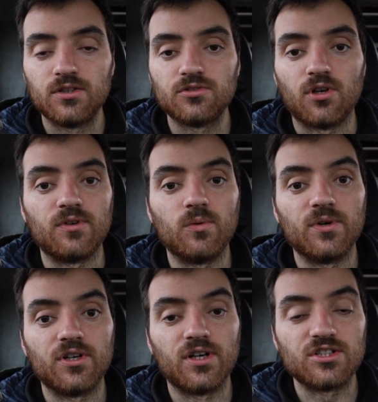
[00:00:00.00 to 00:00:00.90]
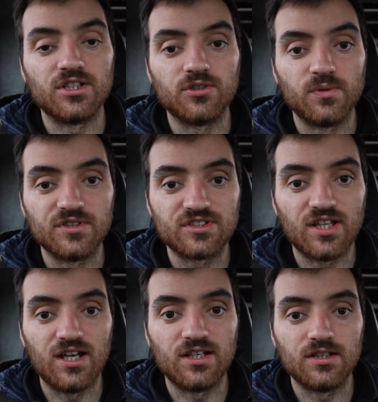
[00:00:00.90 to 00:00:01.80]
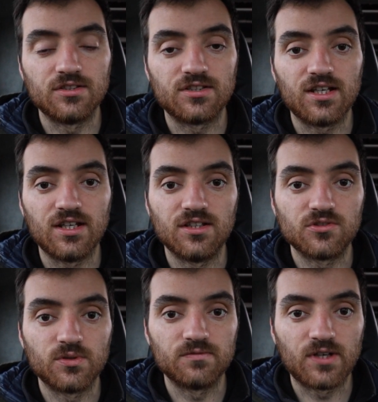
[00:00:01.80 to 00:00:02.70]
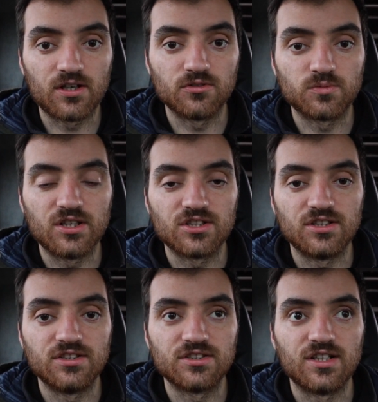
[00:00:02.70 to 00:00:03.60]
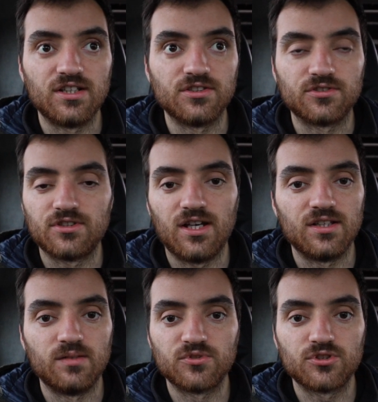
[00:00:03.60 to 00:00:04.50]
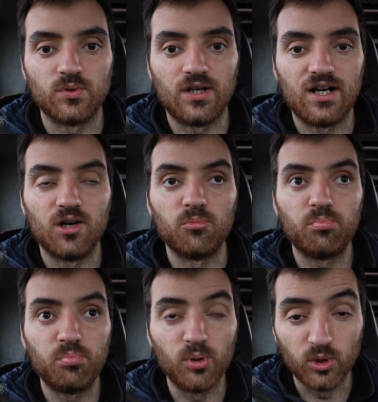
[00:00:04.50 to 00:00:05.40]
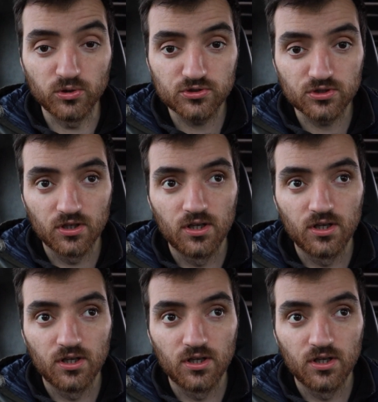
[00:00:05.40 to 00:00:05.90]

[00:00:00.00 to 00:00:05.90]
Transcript: So I think what we're going to actually do instead is get it into an EQUIPTMENT specialist and just get them to sort it out. But